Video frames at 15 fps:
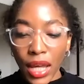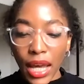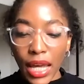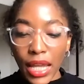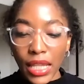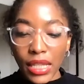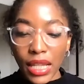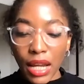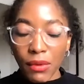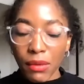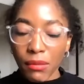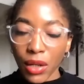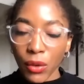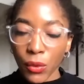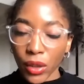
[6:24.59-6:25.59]
and I
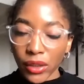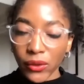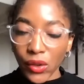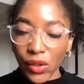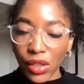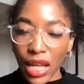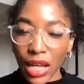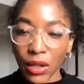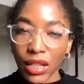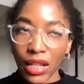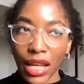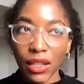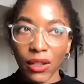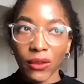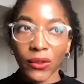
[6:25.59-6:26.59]
remember I
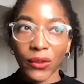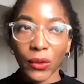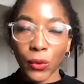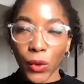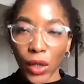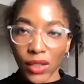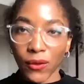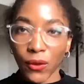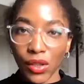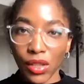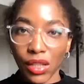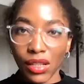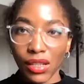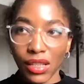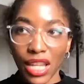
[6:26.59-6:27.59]
kind of worked for this